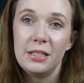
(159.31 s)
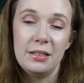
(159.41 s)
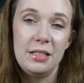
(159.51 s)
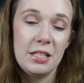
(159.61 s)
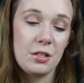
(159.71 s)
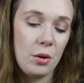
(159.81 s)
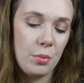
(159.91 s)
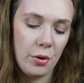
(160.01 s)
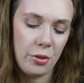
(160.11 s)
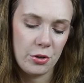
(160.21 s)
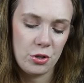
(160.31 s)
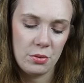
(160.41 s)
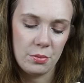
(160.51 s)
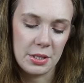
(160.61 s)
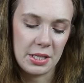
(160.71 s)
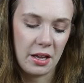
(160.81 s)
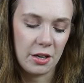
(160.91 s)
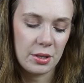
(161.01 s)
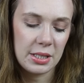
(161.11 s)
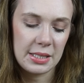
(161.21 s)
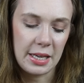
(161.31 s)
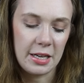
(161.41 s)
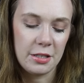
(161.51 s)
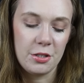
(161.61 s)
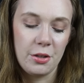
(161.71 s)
These are both two mascaras and